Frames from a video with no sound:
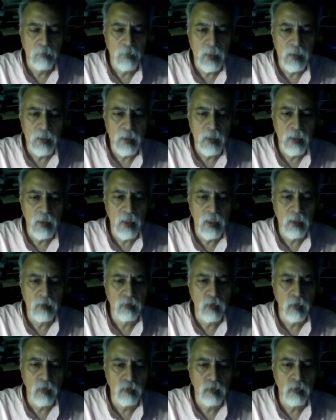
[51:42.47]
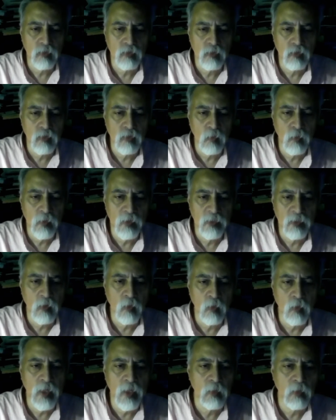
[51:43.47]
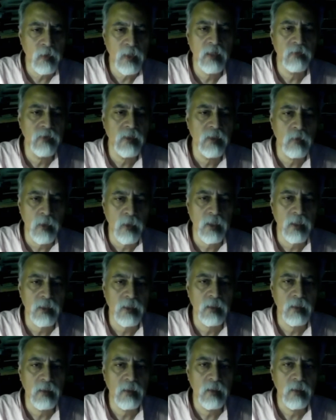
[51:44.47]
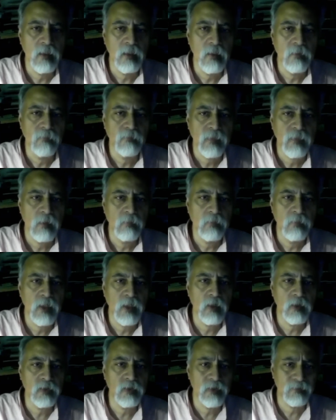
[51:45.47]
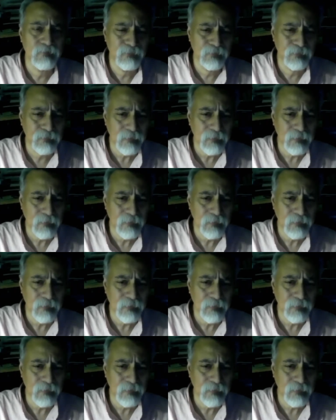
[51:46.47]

but it has also to do with the way we live in the world. Because